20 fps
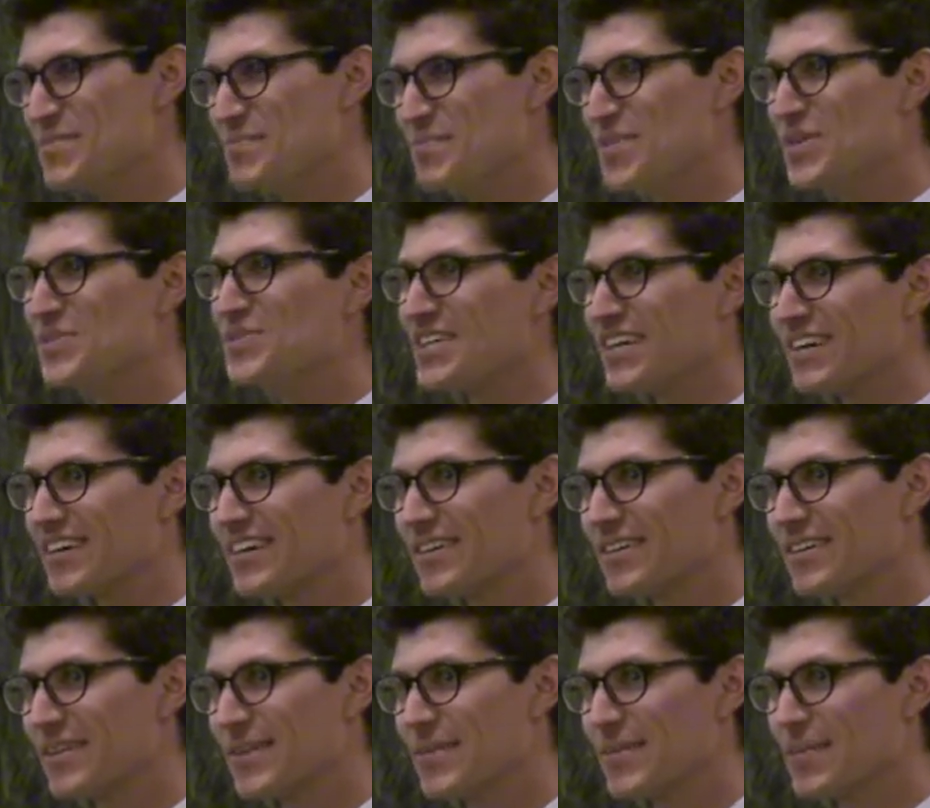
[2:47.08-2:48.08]
Music
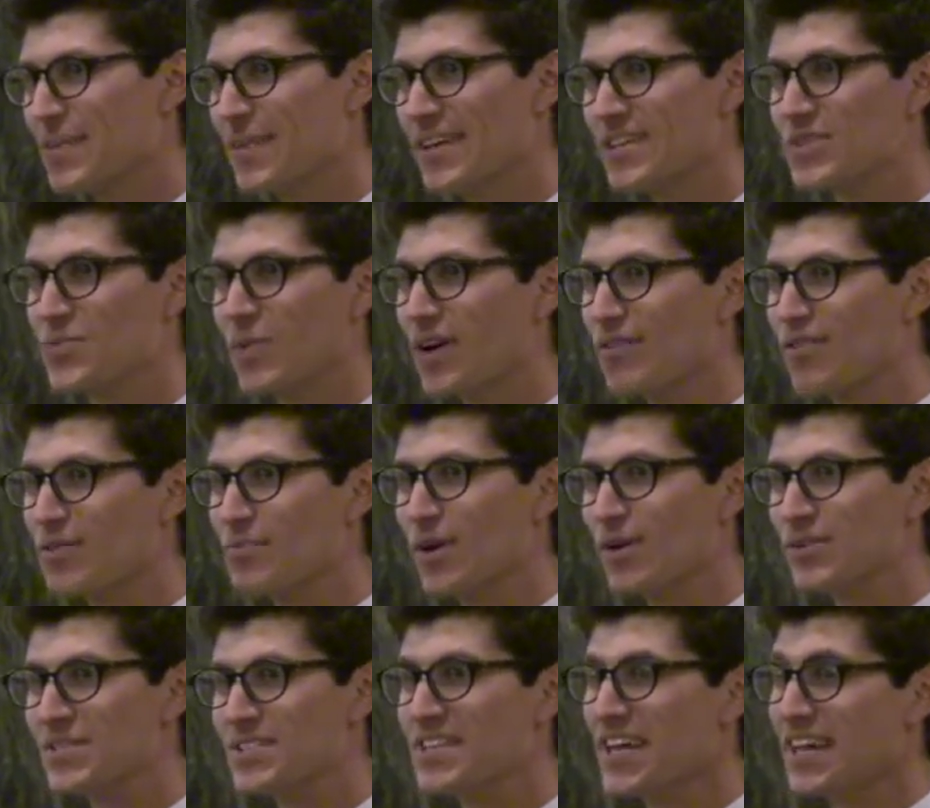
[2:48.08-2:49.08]
is one of the
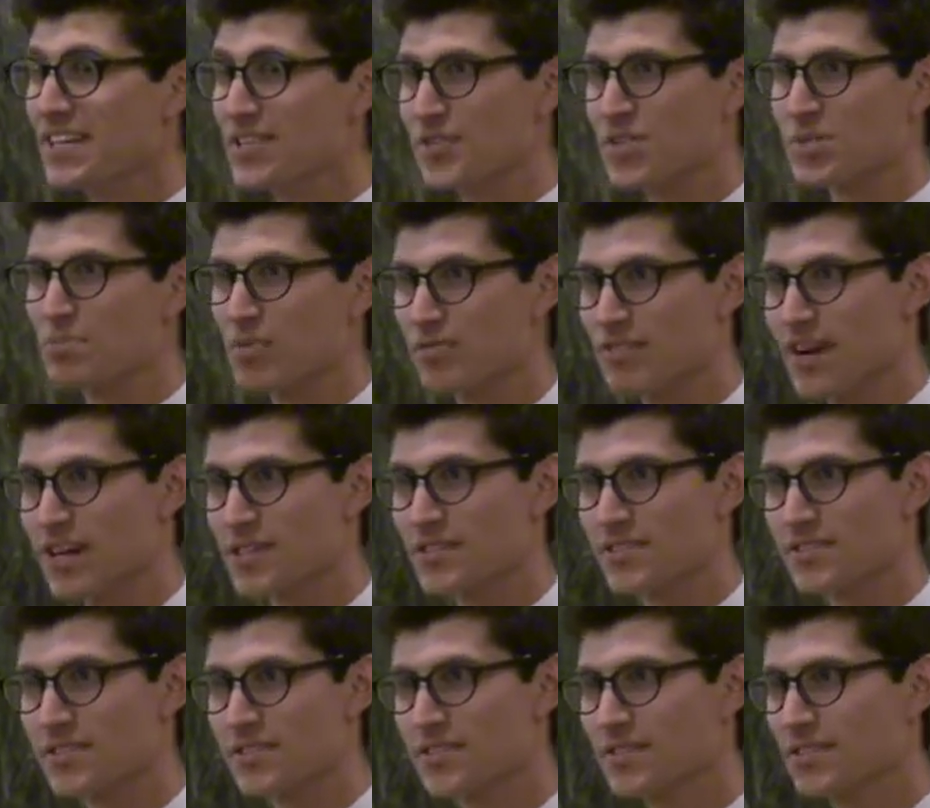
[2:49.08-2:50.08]
most dangerous
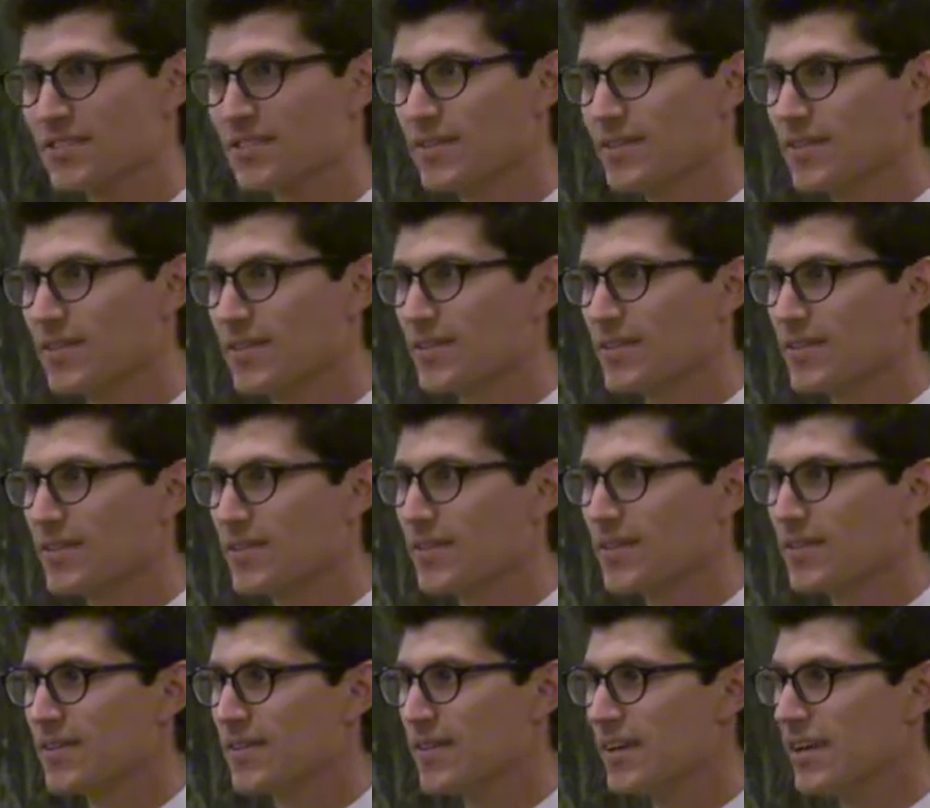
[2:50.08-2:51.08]
professions.
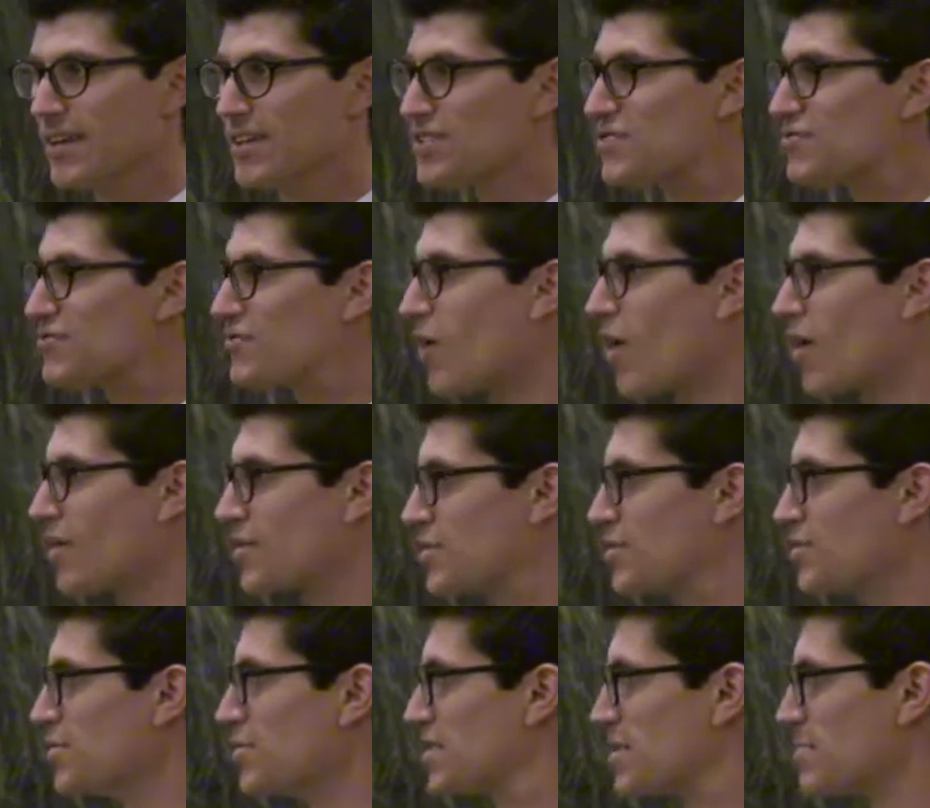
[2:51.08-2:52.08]
It is far
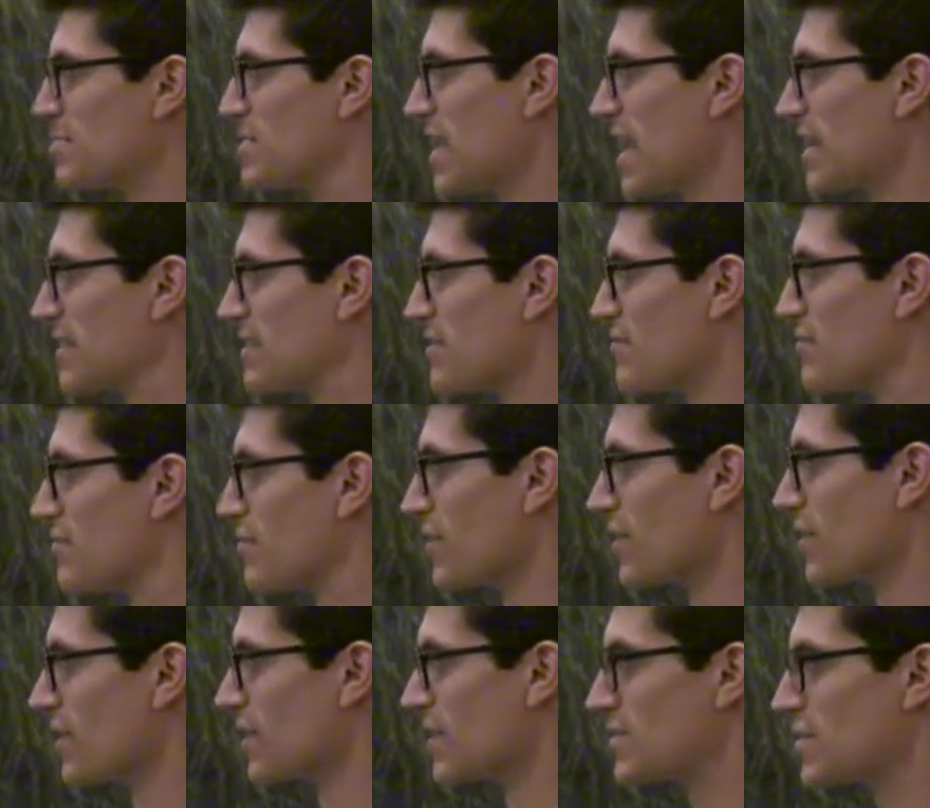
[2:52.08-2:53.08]
too subjective for
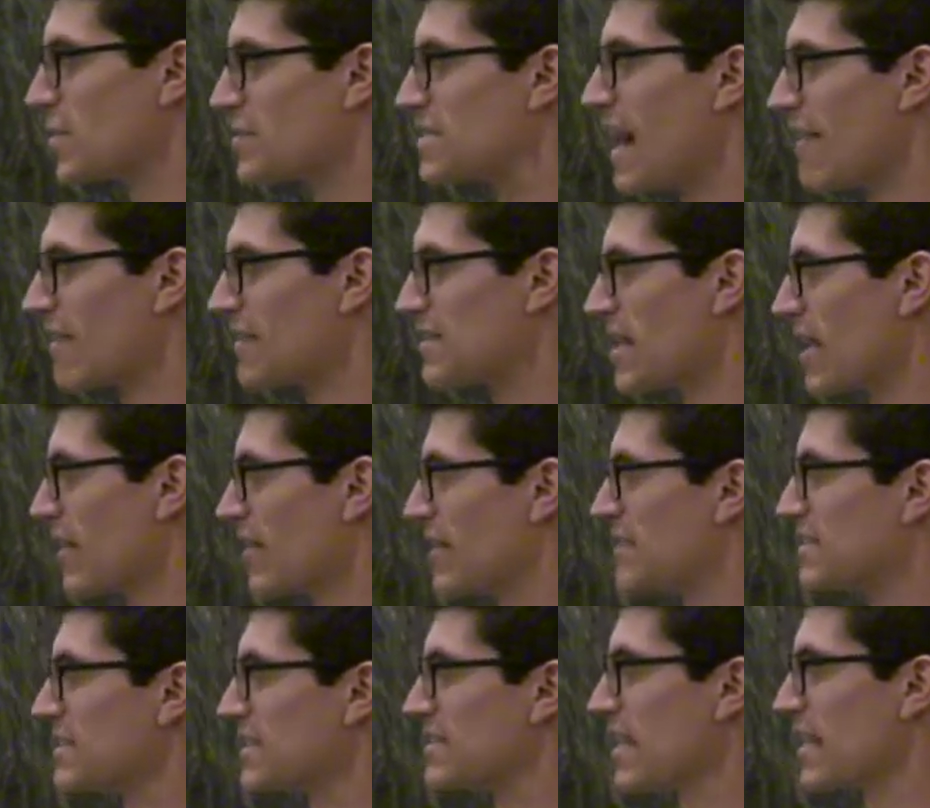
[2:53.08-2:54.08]
a
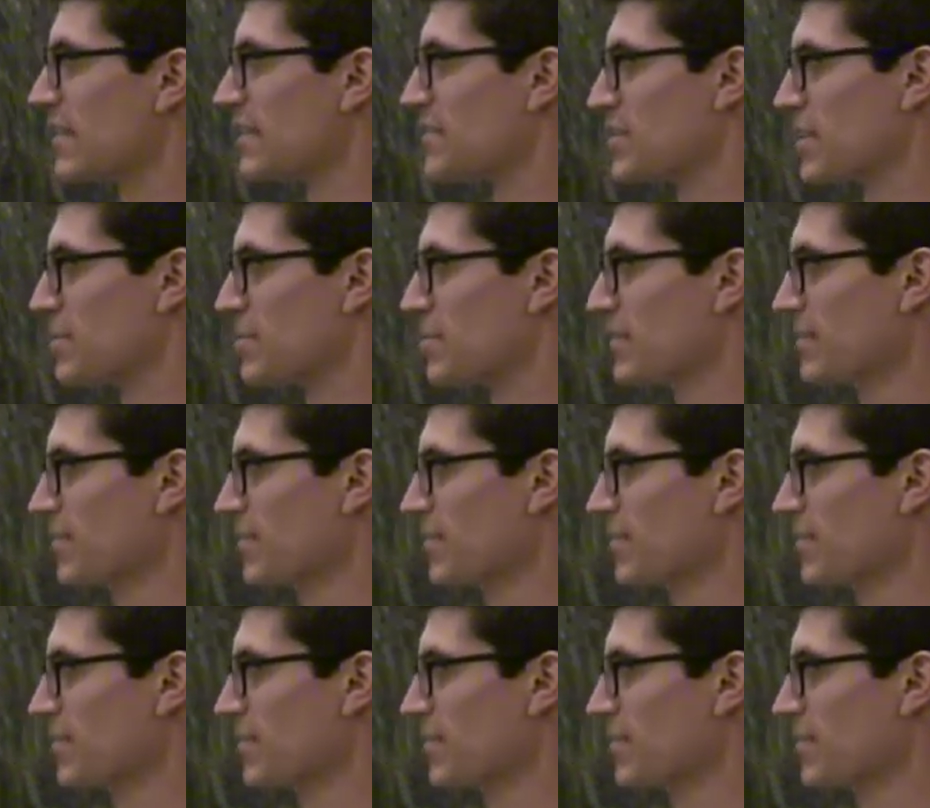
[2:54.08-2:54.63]
totalitarian dictatorship.